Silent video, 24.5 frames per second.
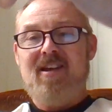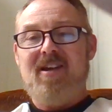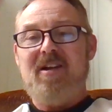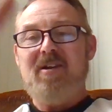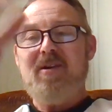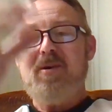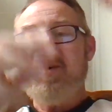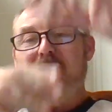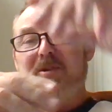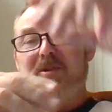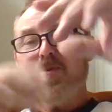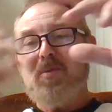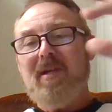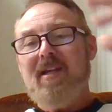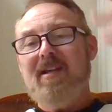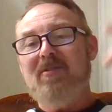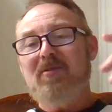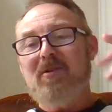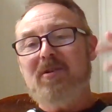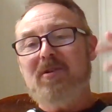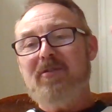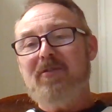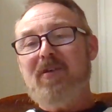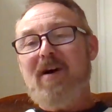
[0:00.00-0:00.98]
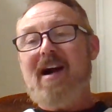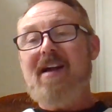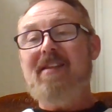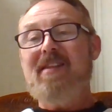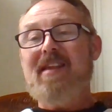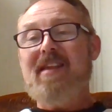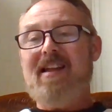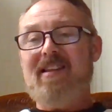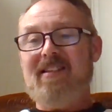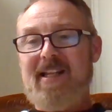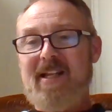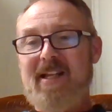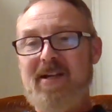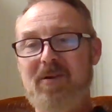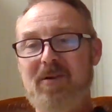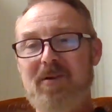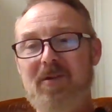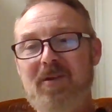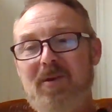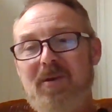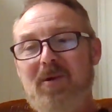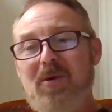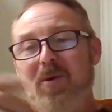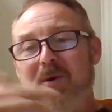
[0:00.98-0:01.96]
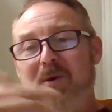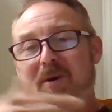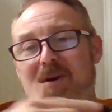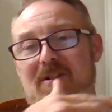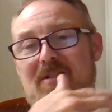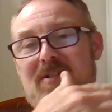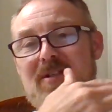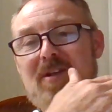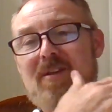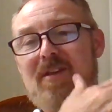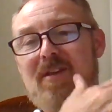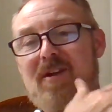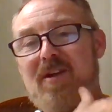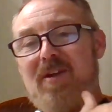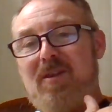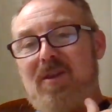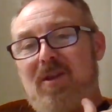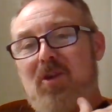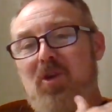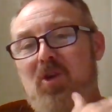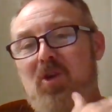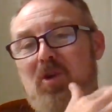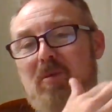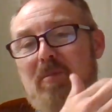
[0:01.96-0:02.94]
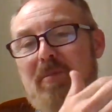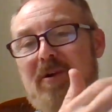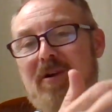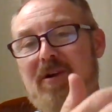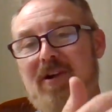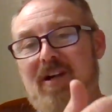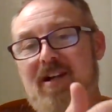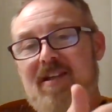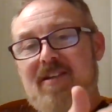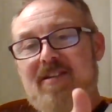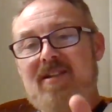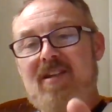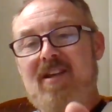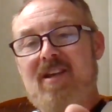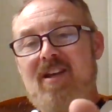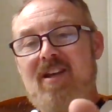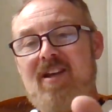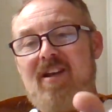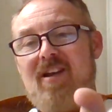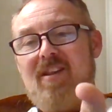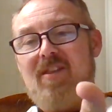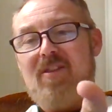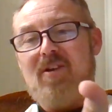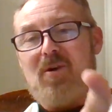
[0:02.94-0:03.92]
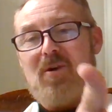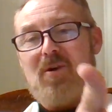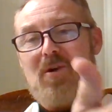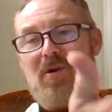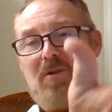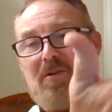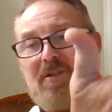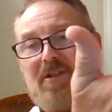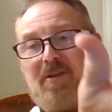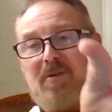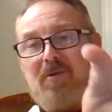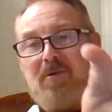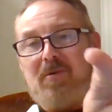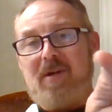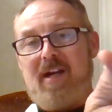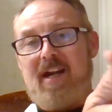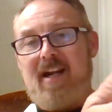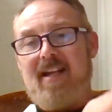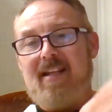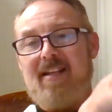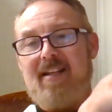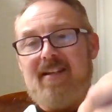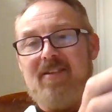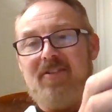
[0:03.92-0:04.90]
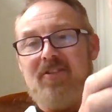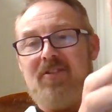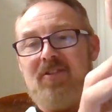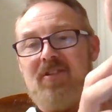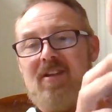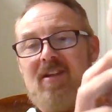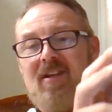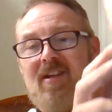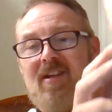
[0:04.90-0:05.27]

And of course, we can refine that later in the course to the, the humerus, the ulna, the radius,